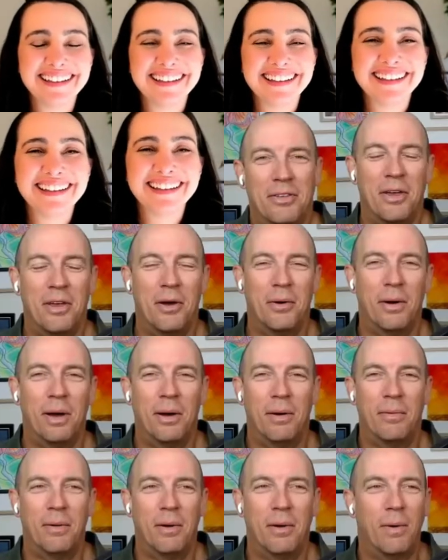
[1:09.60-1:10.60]

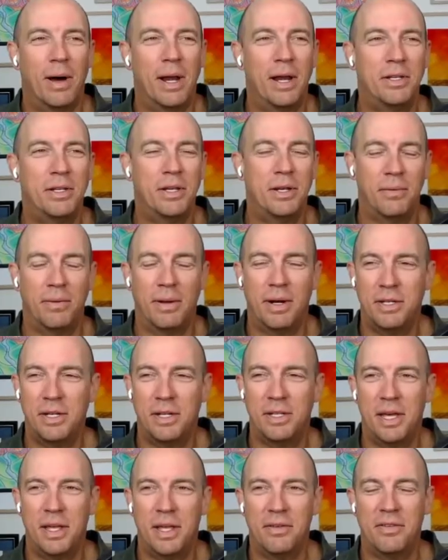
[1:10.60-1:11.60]
so why don't you why don't you
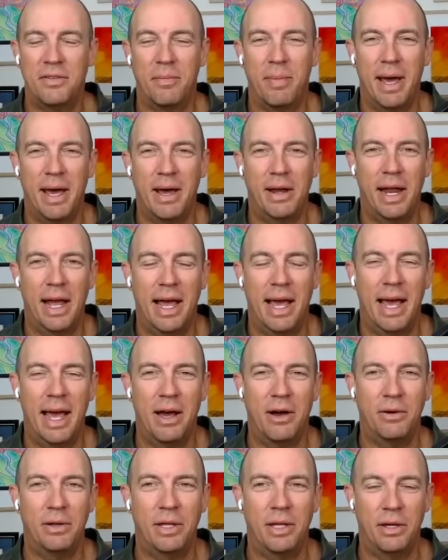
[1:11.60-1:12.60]
tell us about
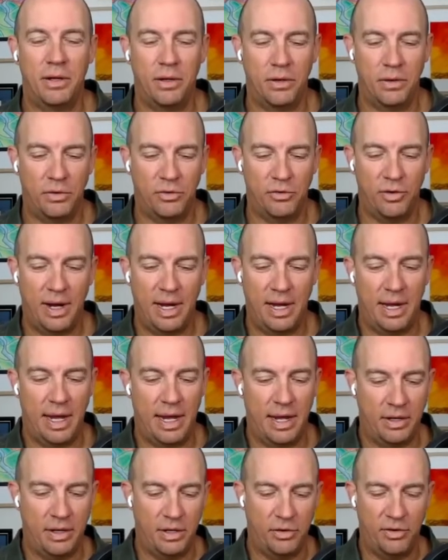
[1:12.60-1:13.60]
how you tra-
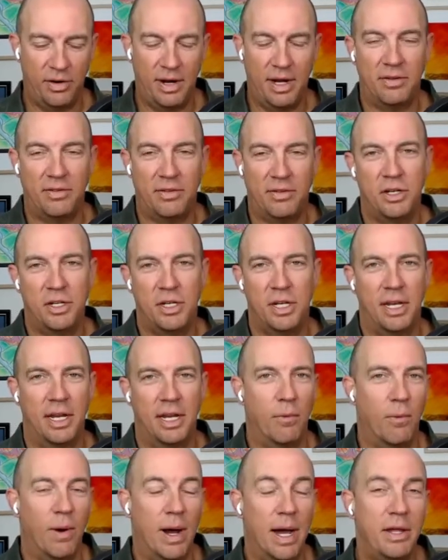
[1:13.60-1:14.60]
how you transitioned
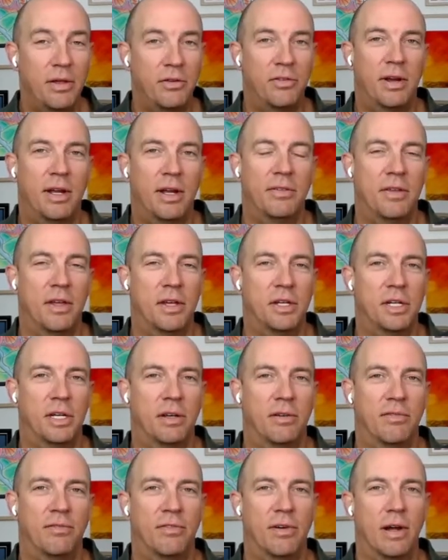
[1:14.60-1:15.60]
and why you
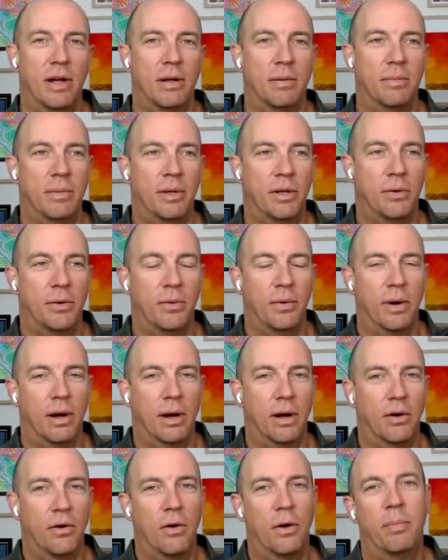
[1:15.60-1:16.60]
transitioned from
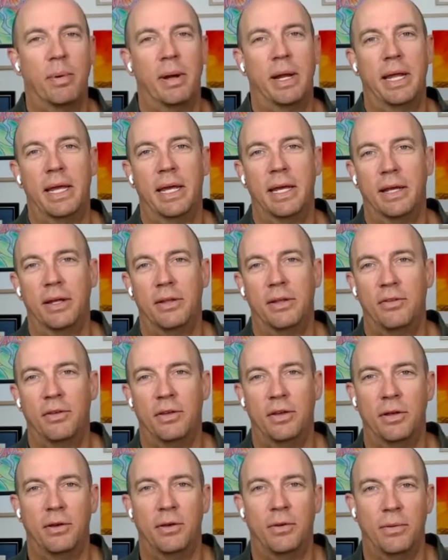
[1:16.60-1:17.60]
your corporate gig
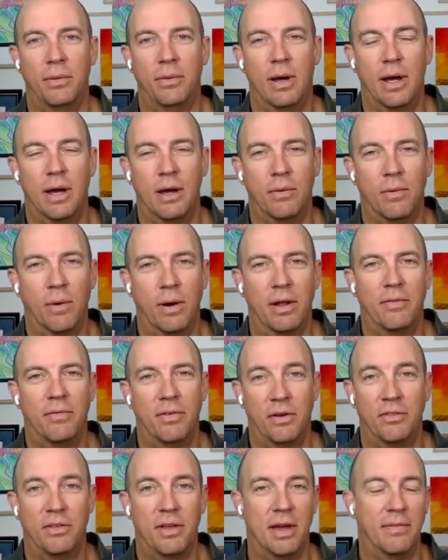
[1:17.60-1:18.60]
to uh, working
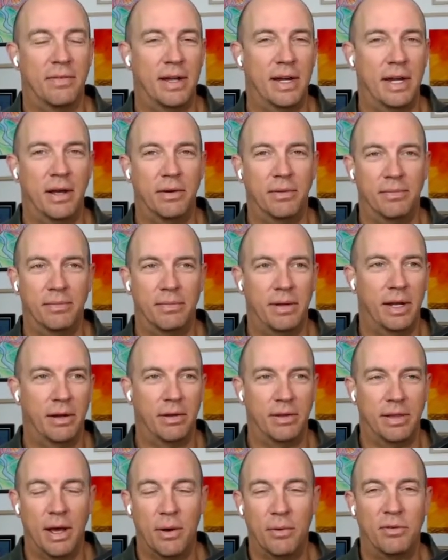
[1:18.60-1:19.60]
for yourself? I know you know
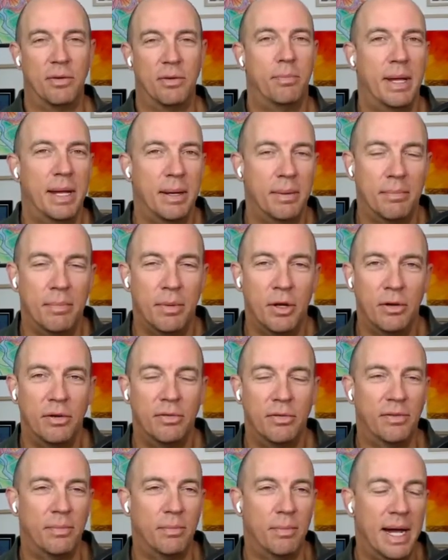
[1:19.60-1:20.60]
that was a big
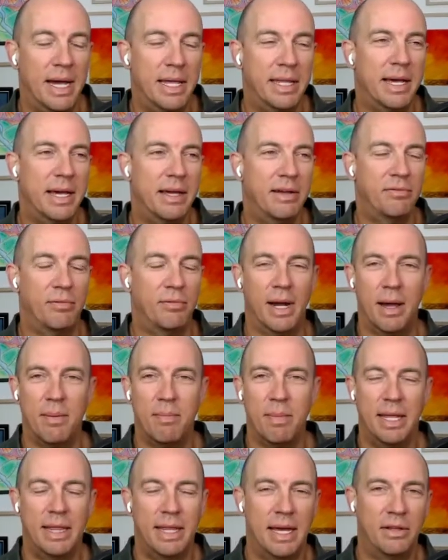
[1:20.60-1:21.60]
move in my life when I
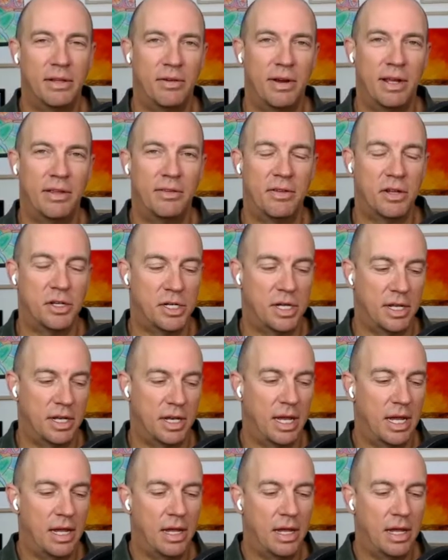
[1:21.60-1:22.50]
made that transition.